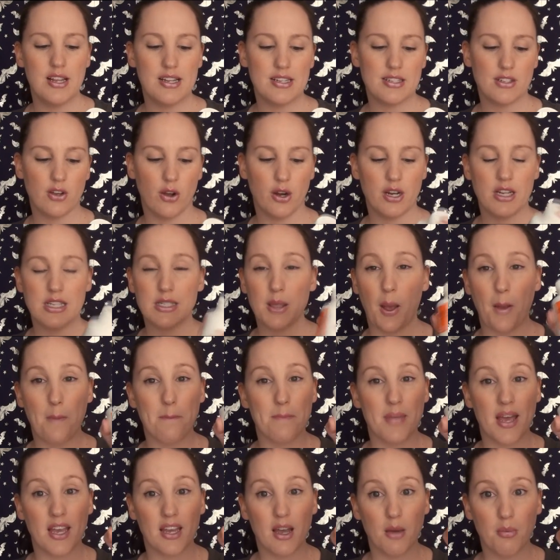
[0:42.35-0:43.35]
Scotty's
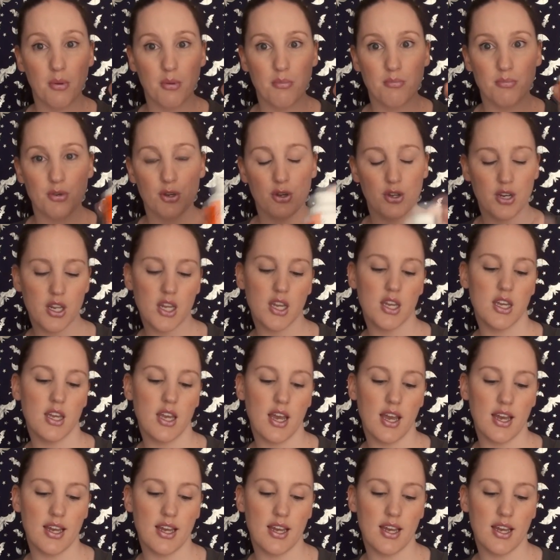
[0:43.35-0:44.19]
Makeup and Beauty,